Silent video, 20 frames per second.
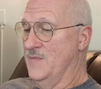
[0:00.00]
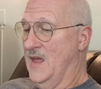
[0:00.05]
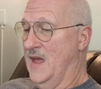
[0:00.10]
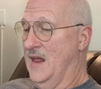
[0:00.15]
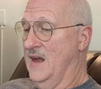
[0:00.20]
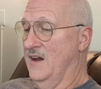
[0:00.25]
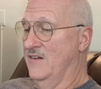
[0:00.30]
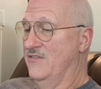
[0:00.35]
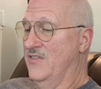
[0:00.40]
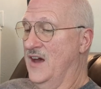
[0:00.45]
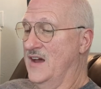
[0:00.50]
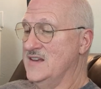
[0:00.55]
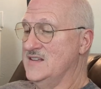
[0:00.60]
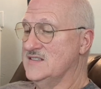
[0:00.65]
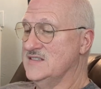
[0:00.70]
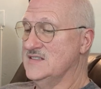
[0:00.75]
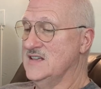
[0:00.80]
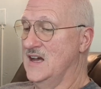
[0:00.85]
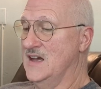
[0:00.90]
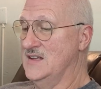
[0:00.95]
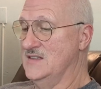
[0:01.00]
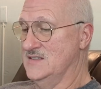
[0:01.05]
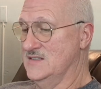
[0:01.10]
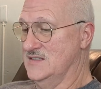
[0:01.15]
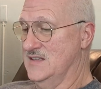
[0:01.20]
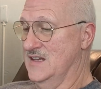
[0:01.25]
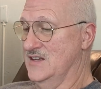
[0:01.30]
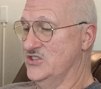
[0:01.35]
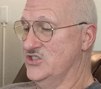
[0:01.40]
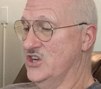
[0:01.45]
And of thy
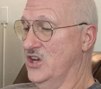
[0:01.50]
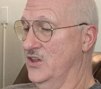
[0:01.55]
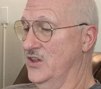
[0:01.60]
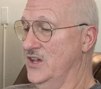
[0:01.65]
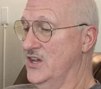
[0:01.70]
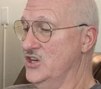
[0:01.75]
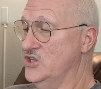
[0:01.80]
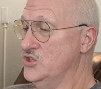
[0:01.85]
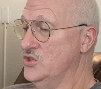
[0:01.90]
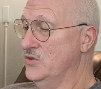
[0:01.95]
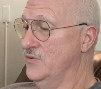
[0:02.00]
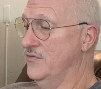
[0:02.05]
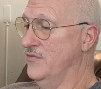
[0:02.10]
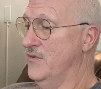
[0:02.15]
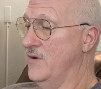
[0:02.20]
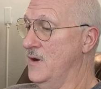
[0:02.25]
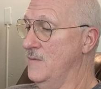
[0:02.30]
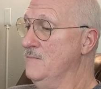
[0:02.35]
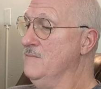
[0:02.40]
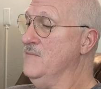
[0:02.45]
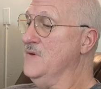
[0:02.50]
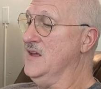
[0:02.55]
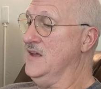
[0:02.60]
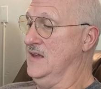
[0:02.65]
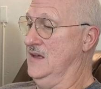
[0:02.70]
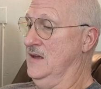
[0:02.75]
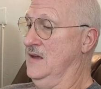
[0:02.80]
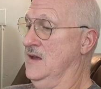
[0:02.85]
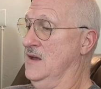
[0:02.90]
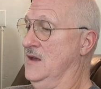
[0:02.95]
sons that shall issue from
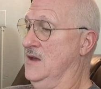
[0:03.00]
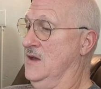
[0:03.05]
me,